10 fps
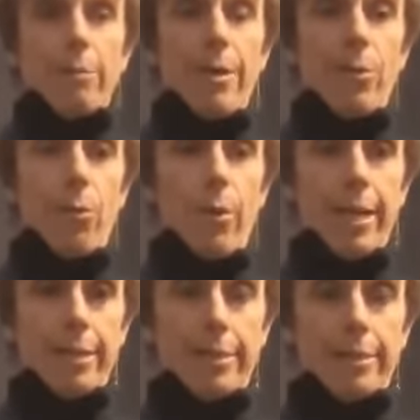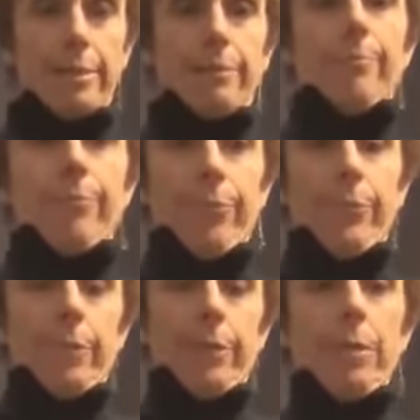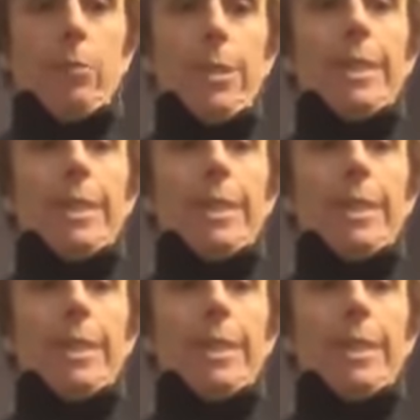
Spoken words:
around the waist. Good. We're